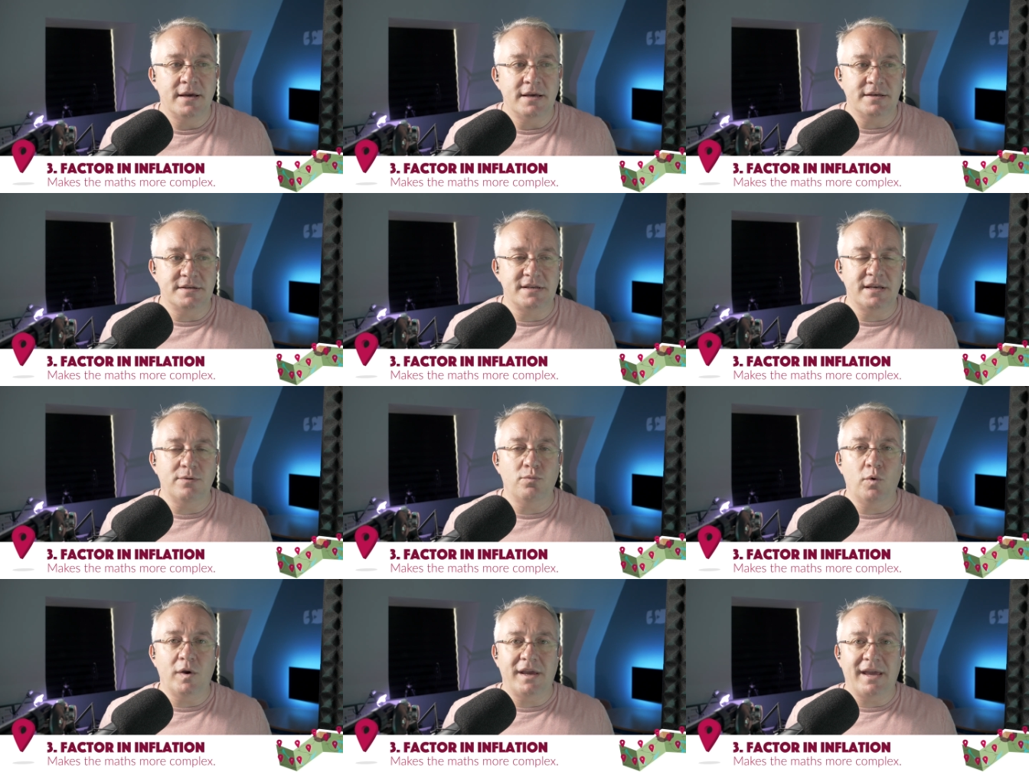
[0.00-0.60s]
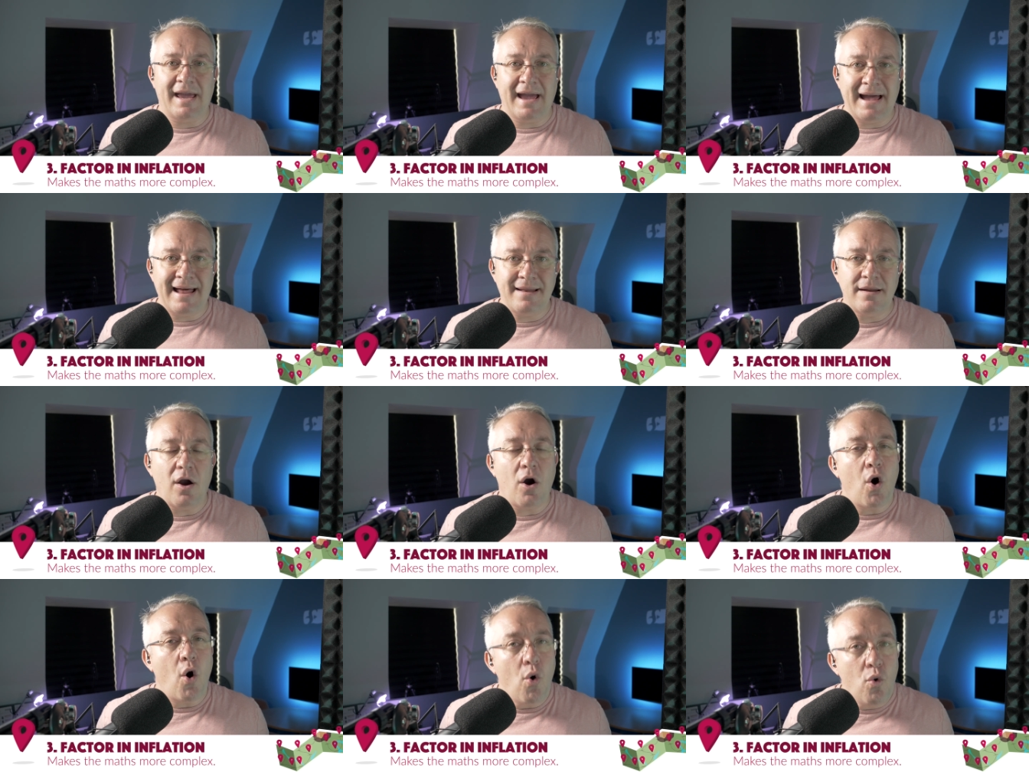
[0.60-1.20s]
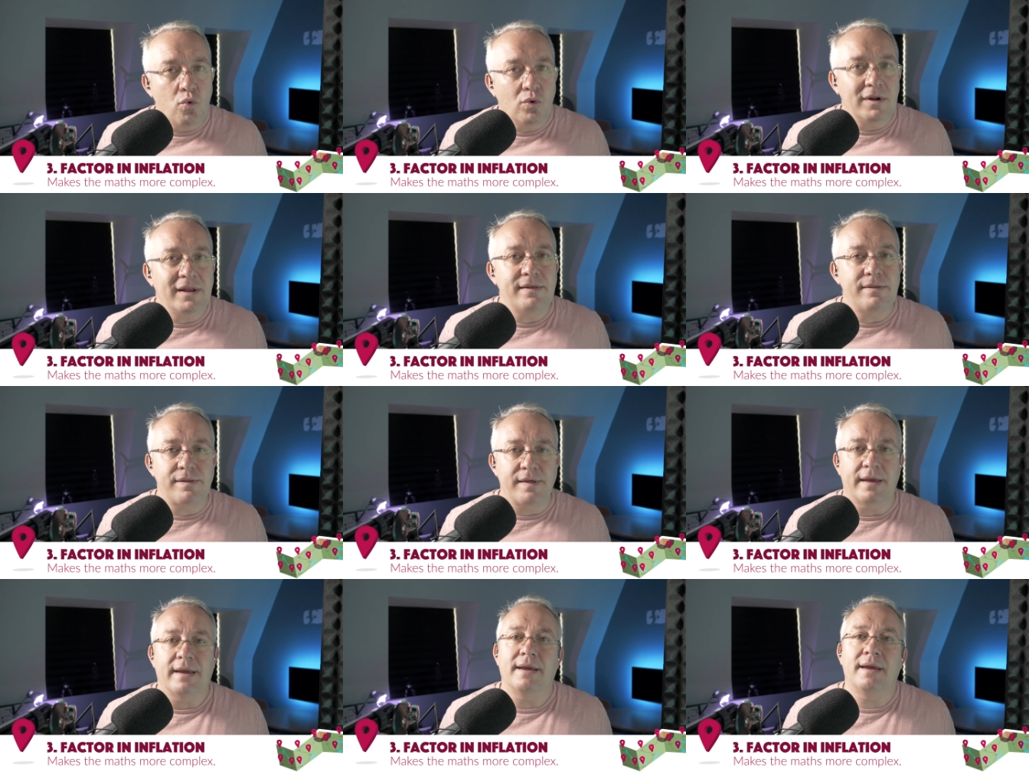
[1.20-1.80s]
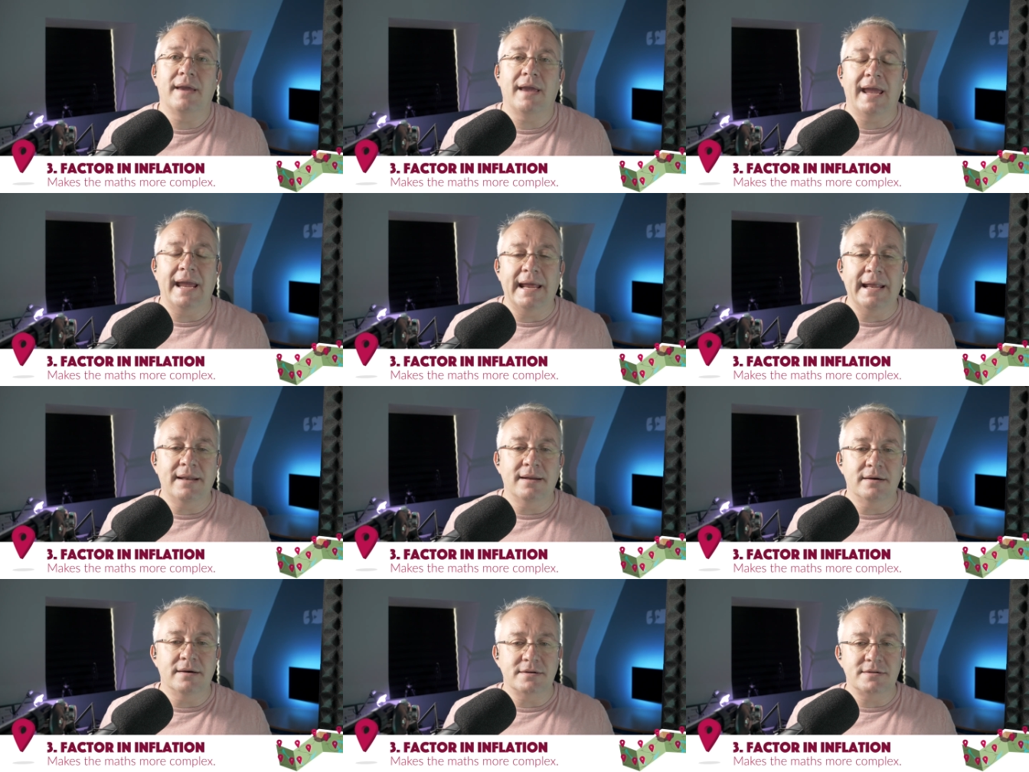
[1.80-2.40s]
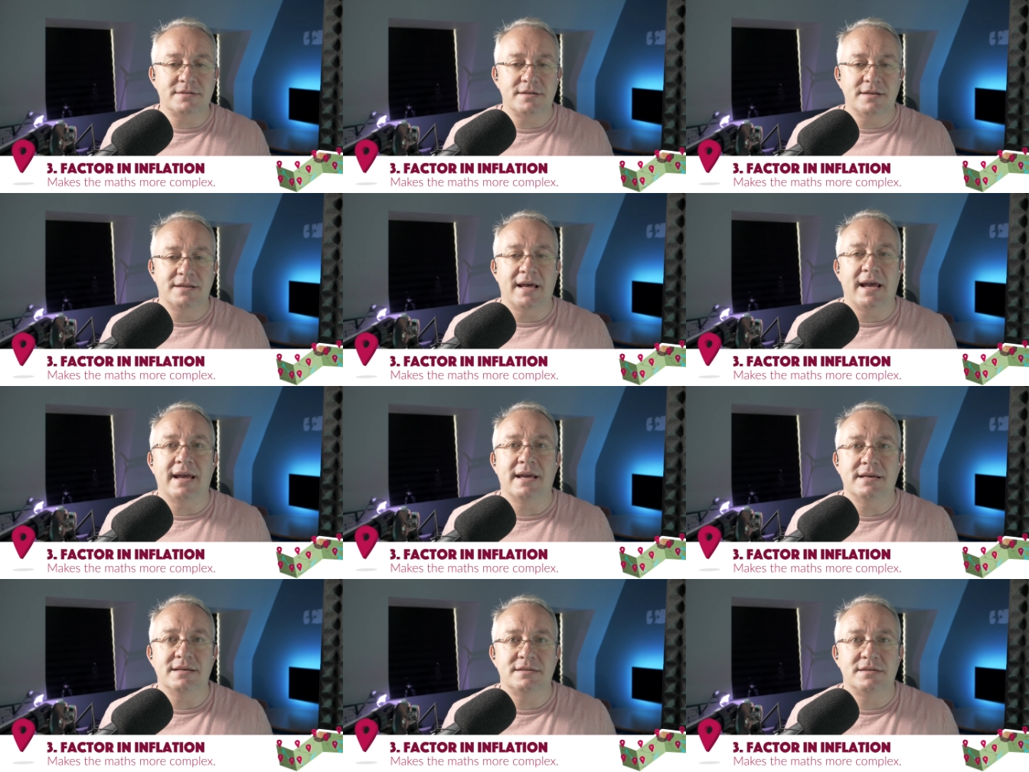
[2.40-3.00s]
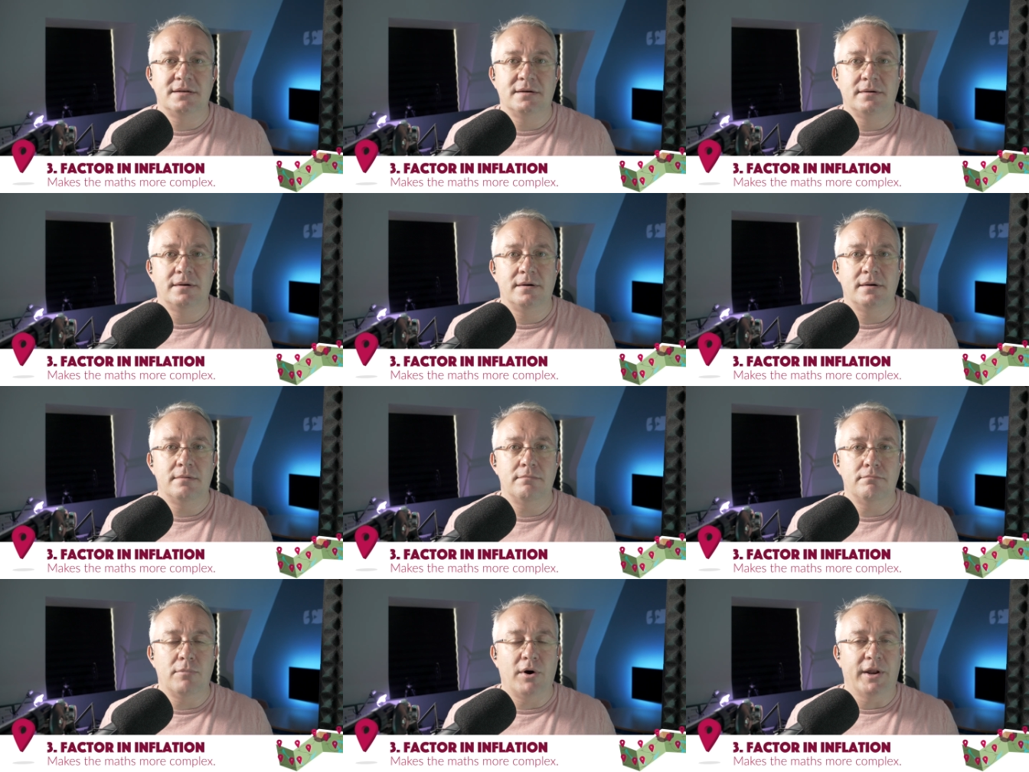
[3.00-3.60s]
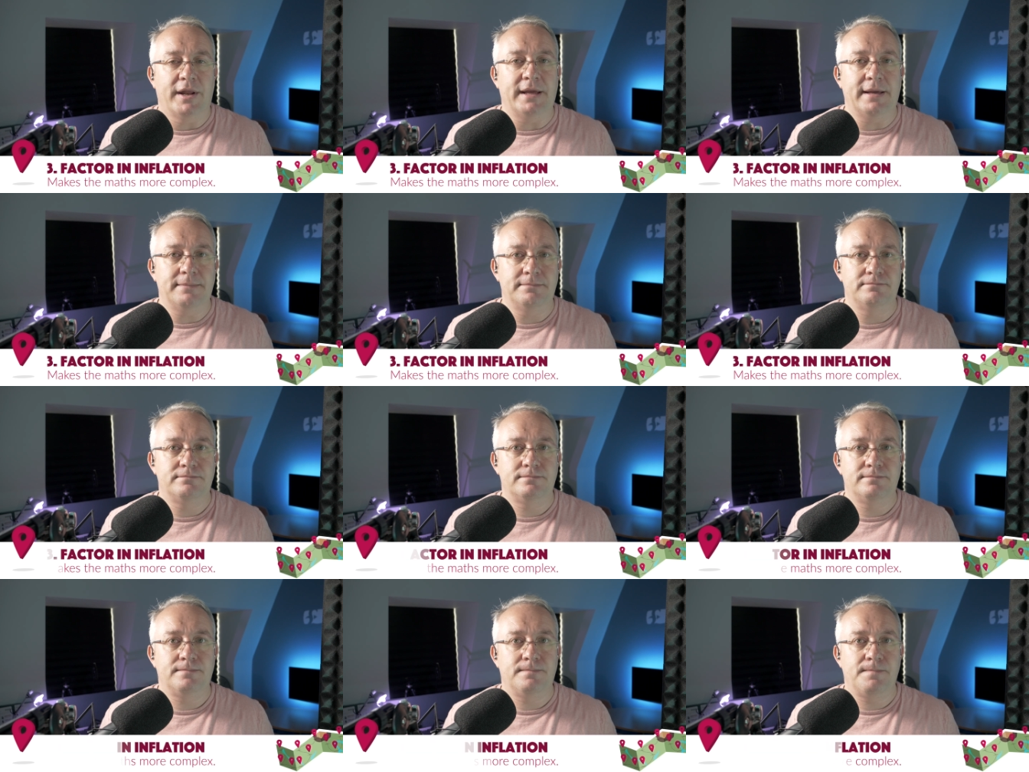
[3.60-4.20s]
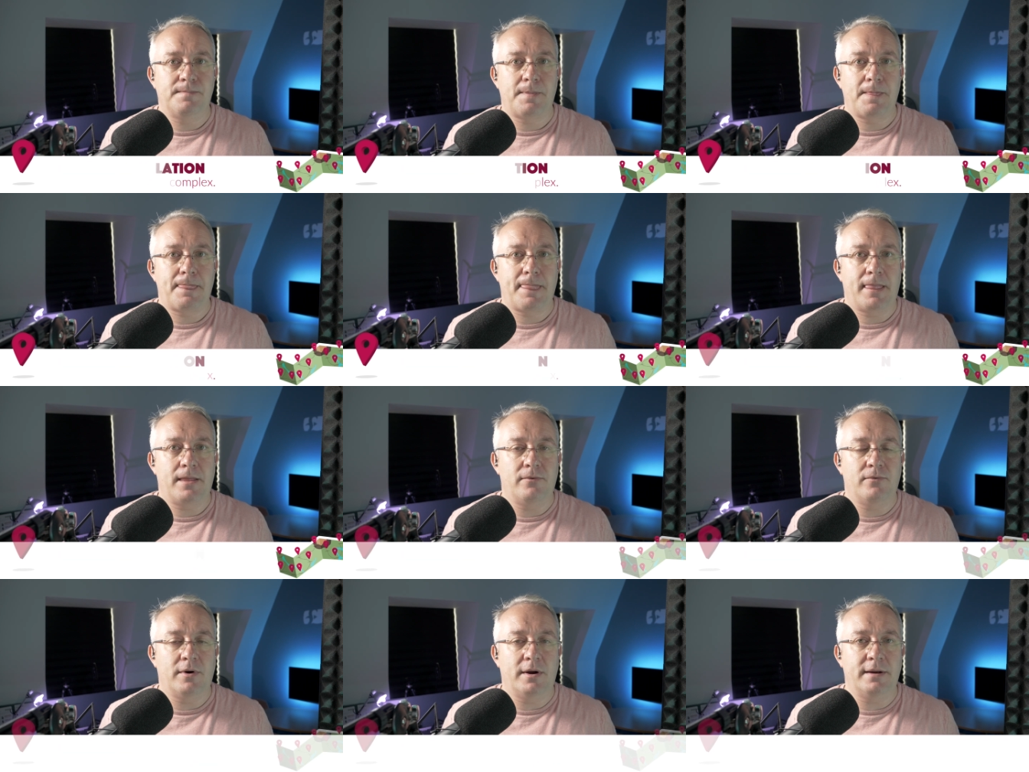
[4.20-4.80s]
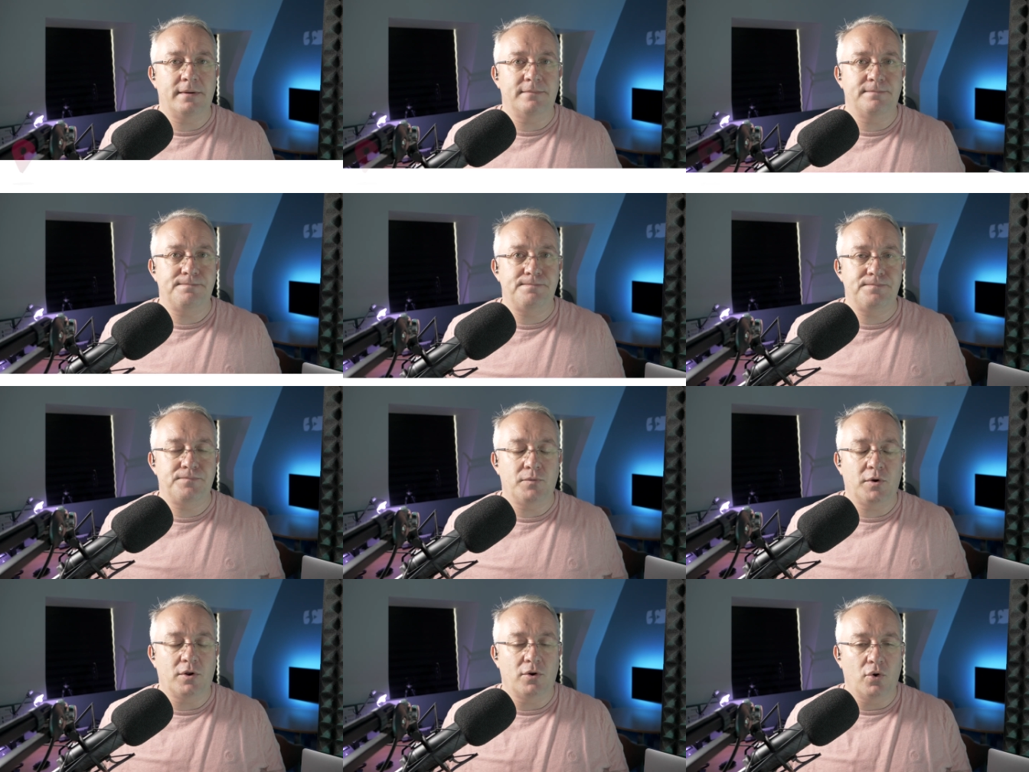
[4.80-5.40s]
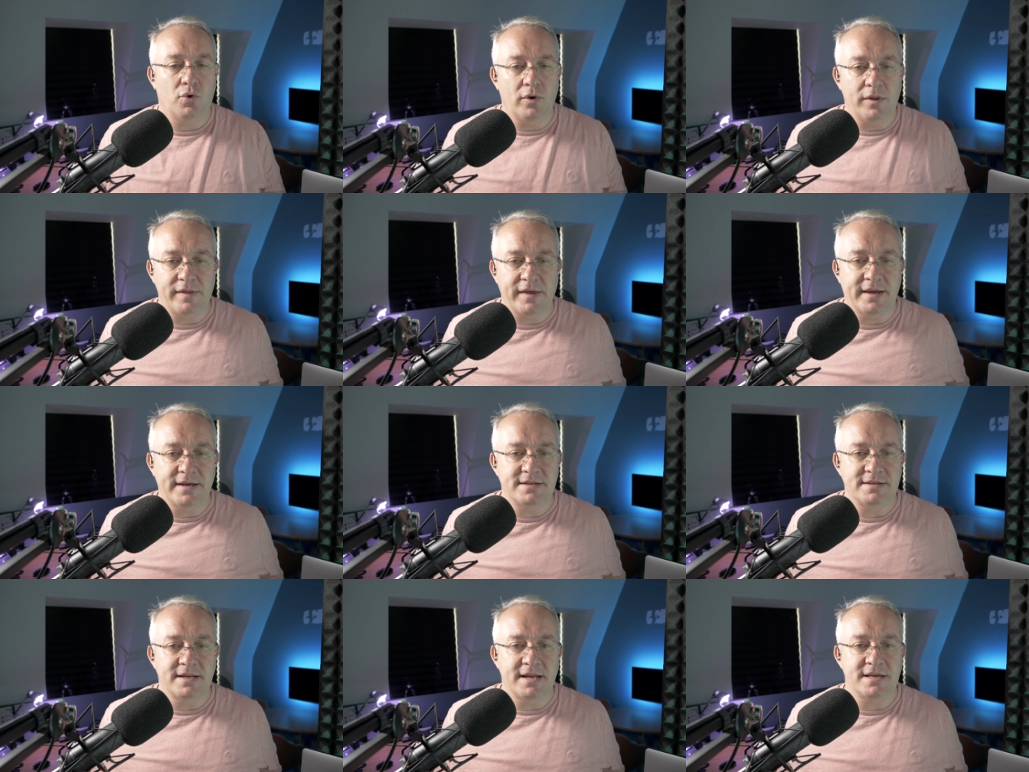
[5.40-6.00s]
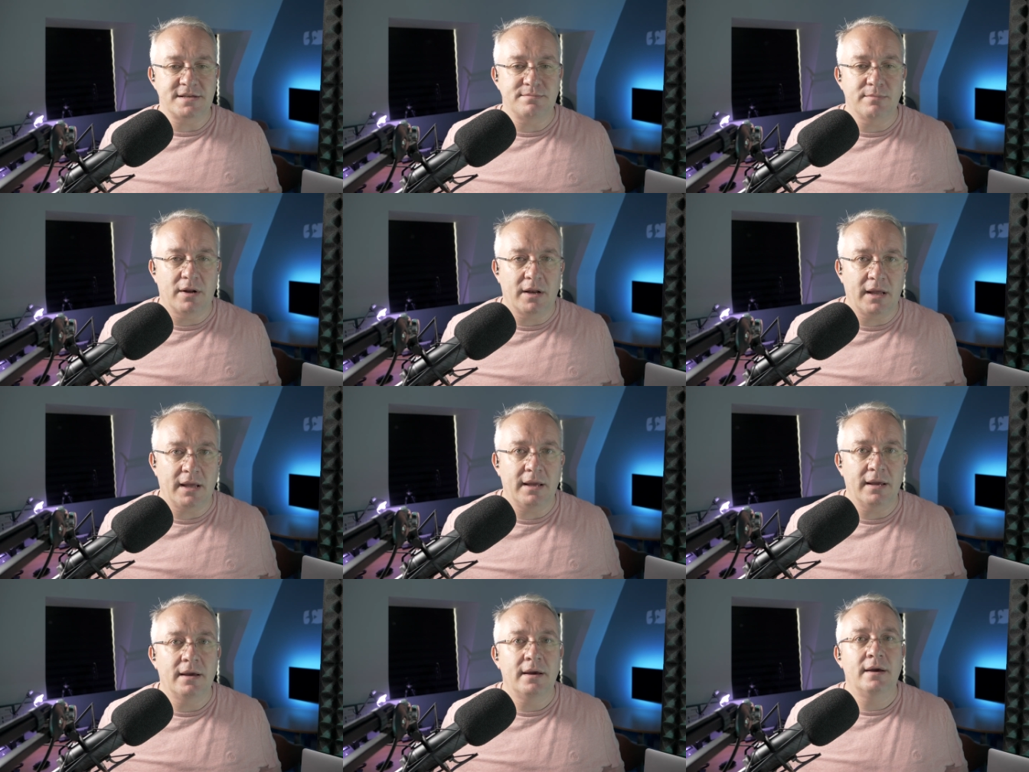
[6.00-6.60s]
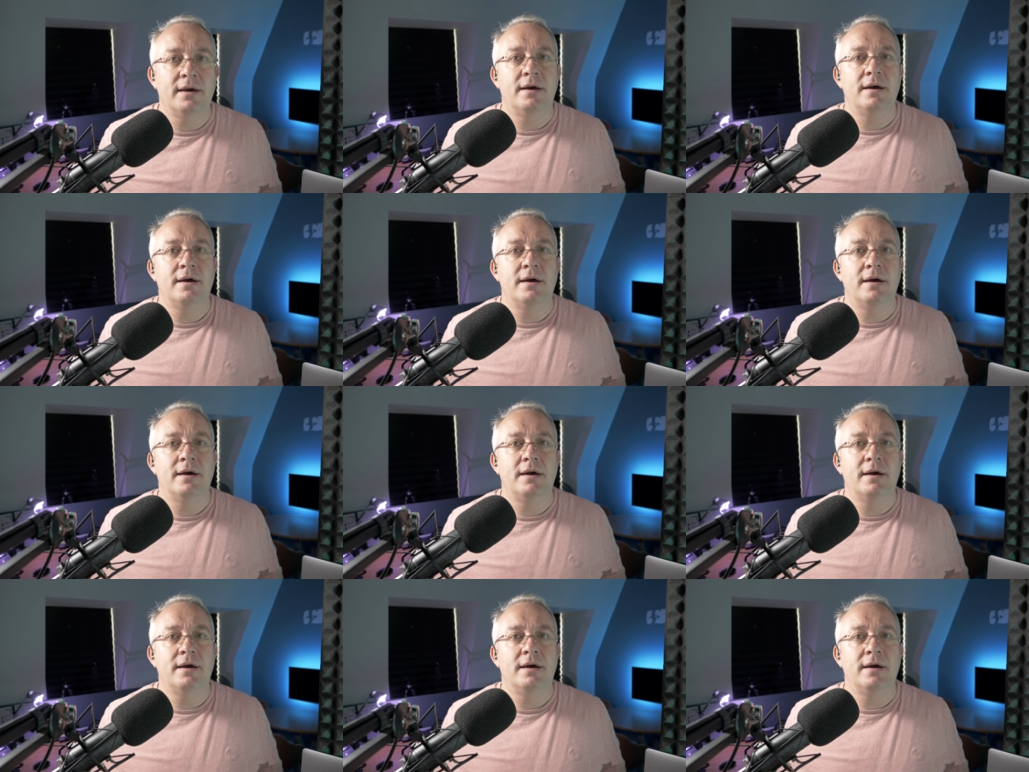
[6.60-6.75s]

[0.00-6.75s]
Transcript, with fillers: You see, we can only think in today's money, right? We can only think in today's money.